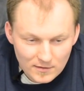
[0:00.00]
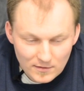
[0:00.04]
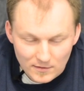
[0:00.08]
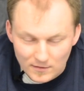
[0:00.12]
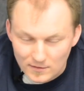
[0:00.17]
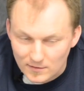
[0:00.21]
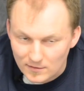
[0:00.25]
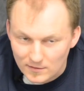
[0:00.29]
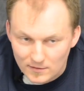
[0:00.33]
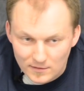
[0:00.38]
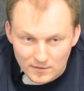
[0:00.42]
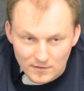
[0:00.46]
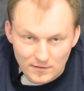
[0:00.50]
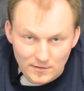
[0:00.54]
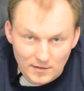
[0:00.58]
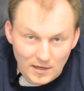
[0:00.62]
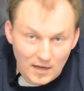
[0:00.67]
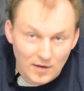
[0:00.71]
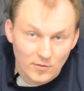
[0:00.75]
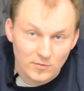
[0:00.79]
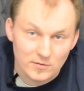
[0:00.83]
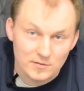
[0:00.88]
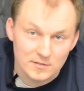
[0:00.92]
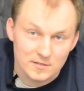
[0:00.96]
Uh,
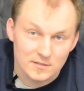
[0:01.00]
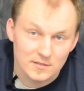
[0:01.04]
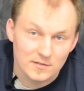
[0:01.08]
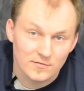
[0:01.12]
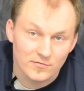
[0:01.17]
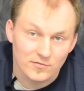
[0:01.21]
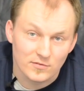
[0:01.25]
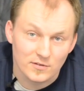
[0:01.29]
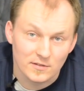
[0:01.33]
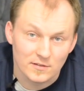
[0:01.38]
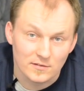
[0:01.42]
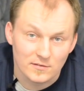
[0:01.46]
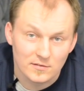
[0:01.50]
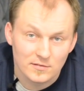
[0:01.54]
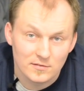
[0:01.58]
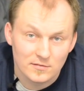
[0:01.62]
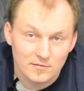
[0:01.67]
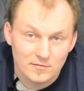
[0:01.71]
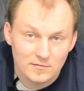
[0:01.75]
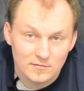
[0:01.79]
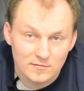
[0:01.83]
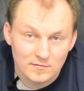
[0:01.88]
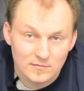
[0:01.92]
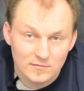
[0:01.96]
now it's different.
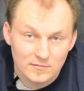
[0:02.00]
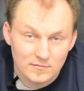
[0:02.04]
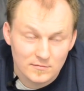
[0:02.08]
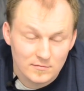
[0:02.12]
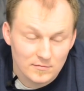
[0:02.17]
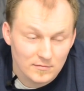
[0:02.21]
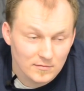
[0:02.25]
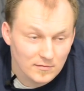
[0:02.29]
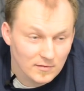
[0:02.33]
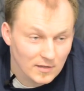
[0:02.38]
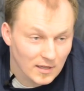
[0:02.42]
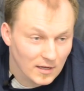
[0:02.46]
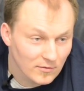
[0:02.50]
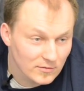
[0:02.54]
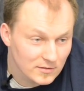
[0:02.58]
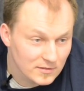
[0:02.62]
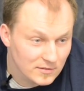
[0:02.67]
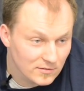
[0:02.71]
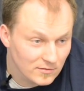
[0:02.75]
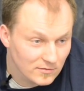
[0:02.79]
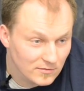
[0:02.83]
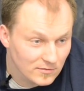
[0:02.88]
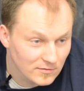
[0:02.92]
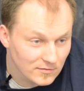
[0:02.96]
Now it's
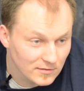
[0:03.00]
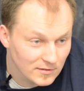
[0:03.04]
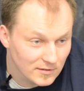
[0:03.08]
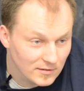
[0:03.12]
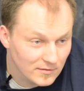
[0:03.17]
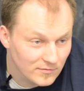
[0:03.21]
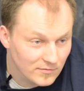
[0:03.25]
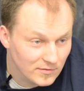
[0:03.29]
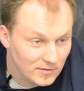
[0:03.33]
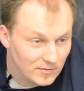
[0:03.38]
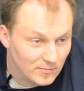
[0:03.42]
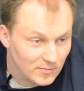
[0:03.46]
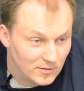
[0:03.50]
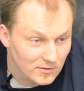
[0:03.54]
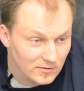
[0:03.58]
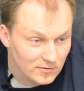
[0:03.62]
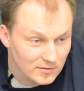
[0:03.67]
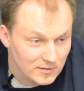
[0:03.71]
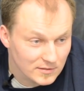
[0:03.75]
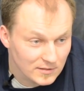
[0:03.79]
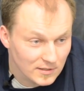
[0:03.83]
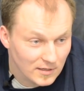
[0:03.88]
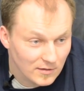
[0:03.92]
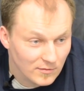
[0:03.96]
totally different
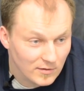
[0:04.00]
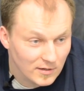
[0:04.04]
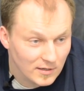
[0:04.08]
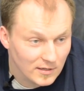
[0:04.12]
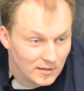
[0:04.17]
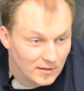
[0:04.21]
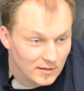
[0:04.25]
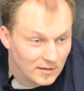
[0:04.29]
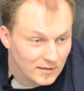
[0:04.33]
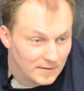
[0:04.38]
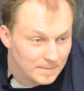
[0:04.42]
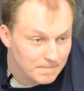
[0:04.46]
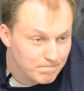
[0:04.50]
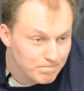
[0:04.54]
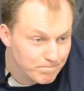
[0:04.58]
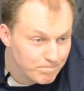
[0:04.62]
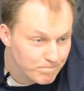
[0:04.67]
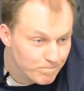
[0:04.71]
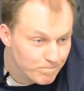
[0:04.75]
because now I am. Um,